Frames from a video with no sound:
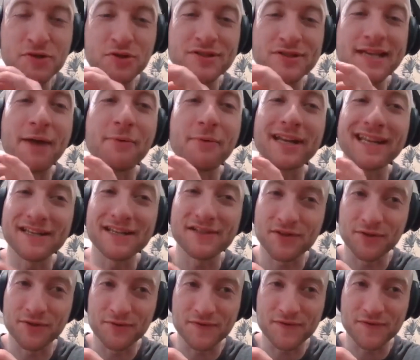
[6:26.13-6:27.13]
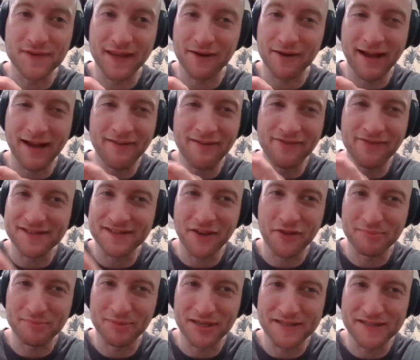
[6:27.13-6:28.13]
special Taiwanese goose. They don't have this in
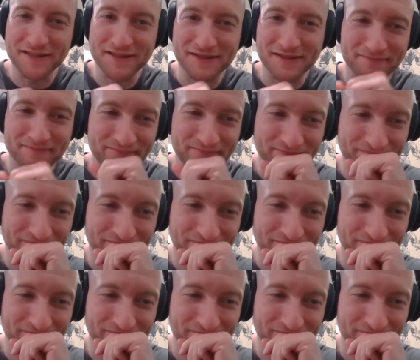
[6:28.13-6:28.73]
other places.